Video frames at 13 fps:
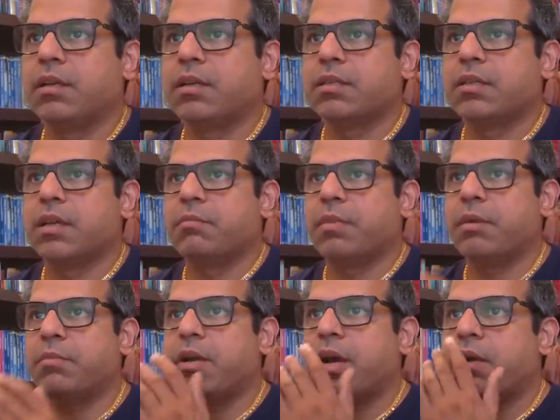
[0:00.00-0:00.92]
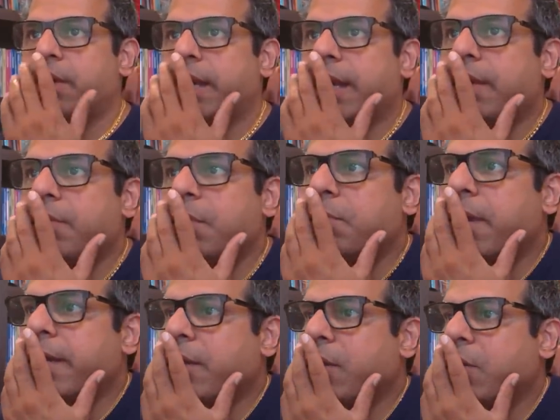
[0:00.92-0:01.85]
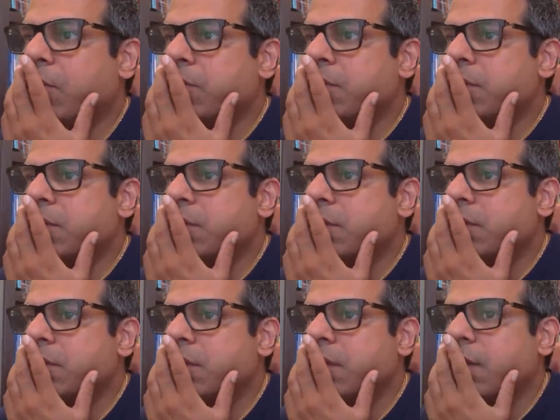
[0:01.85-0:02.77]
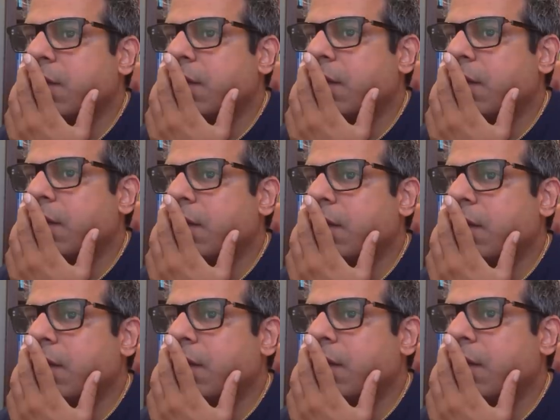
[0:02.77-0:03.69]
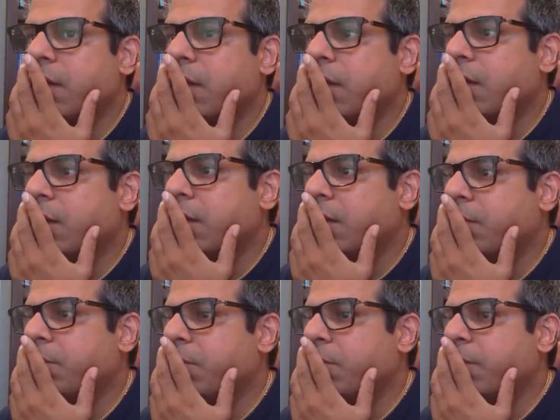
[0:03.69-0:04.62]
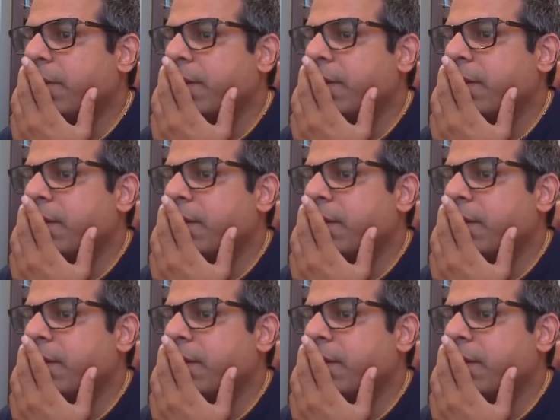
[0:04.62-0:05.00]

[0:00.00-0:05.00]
Because I remember how I named my notes. Uh, boy.